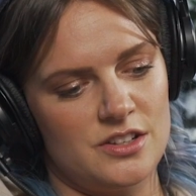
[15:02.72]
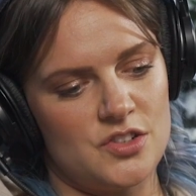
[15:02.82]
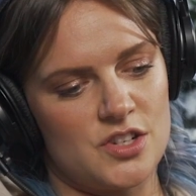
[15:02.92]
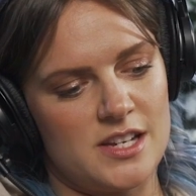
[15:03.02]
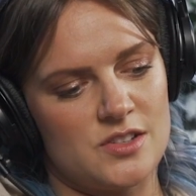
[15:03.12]

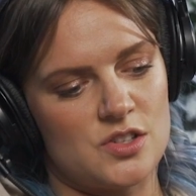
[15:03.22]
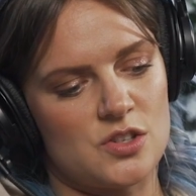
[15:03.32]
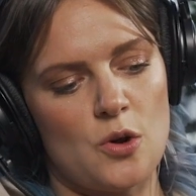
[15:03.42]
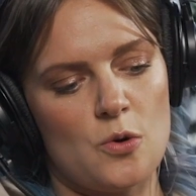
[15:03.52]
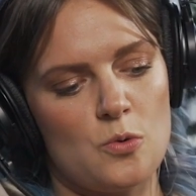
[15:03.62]
she is
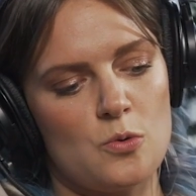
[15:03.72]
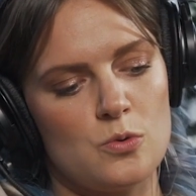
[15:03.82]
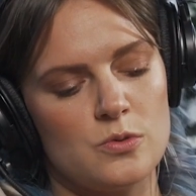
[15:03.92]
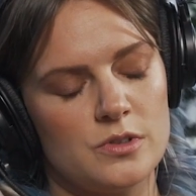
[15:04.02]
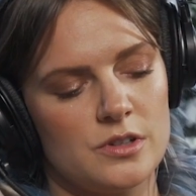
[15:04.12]

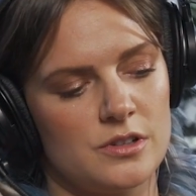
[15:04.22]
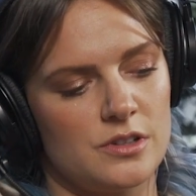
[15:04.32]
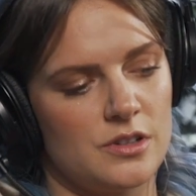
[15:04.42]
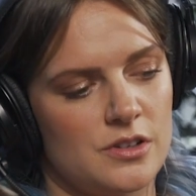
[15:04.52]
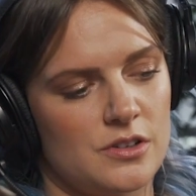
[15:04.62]
so
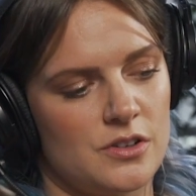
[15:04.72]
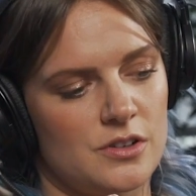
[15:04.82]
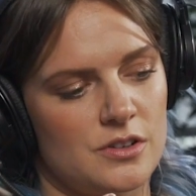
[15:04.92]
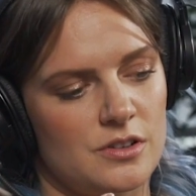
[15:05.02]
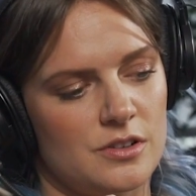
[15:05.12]

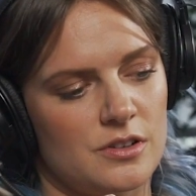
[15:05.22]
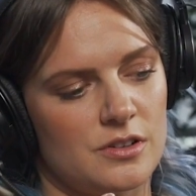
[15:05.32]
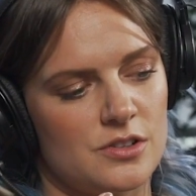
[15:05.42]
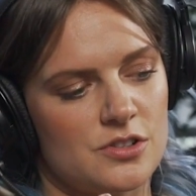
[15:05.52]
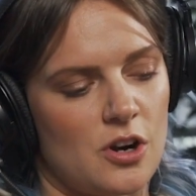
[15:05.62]

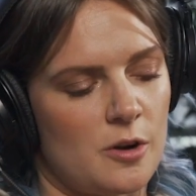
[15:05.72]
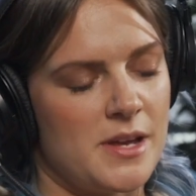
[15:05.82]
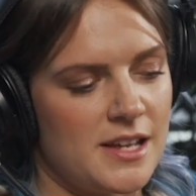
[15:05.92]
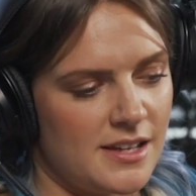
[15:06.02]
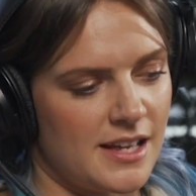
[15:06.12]

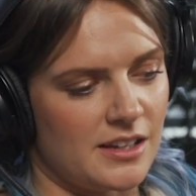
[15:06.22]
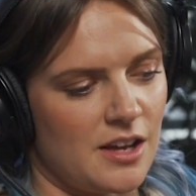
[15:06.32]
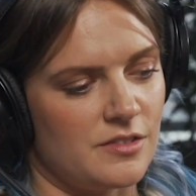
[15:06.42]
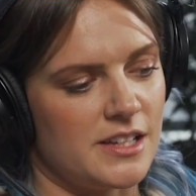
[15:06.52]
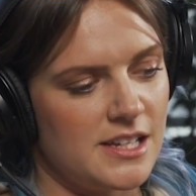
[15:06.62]
charming and
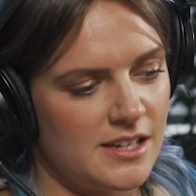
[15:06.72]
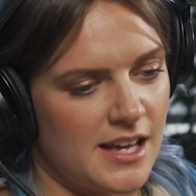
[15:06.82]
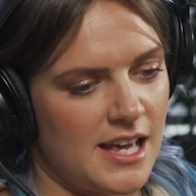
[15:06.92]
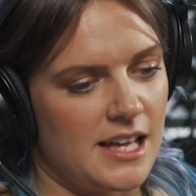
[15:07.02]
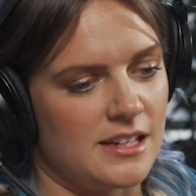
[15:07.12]
lovely
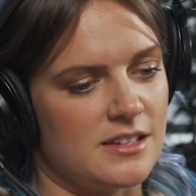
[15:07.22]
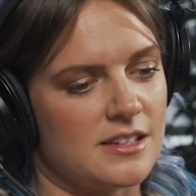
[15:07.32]
and